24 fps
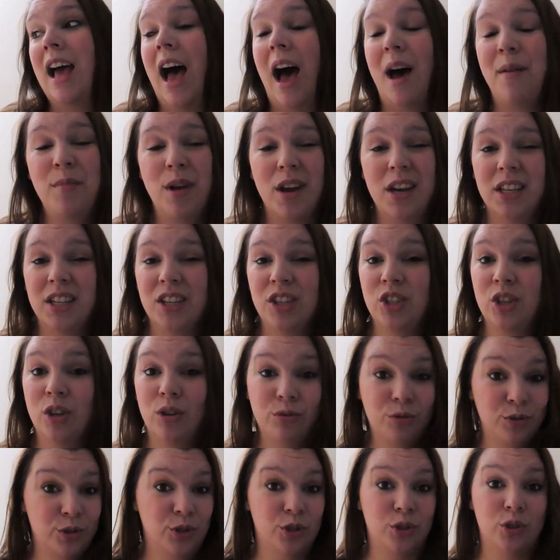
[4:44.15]
I'm not going to
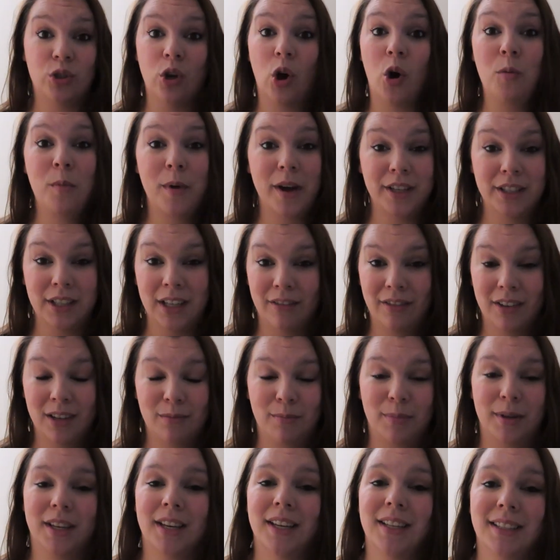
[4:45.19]
show so much of
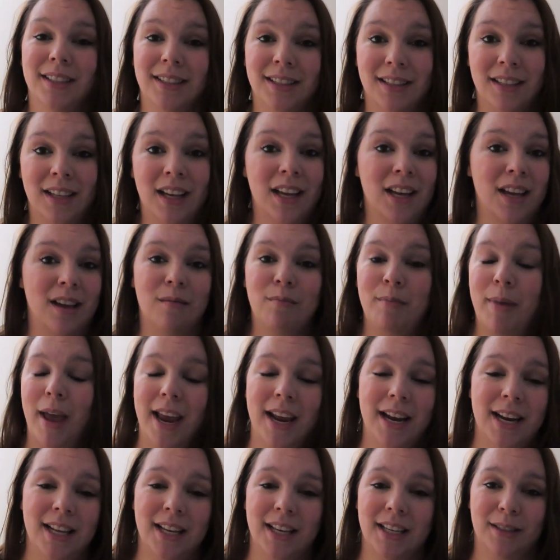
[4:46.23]
it because
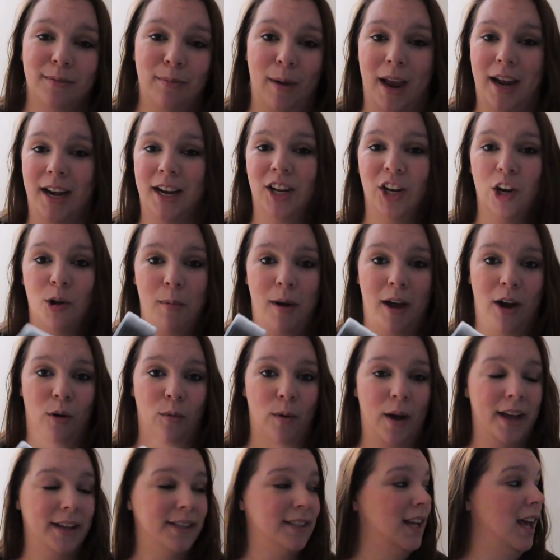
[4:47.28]
painting is painting no matter
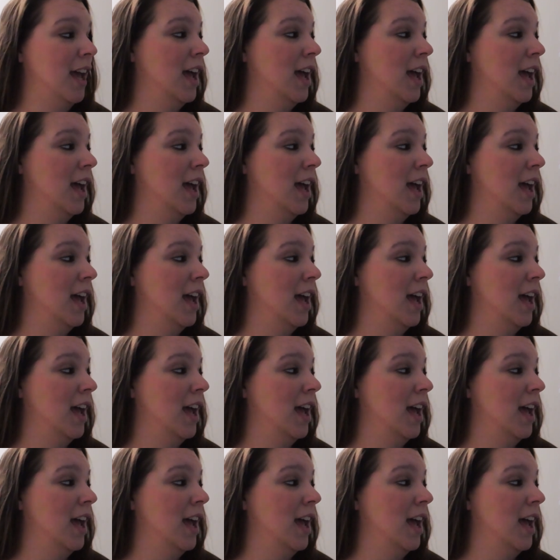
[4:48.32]
what.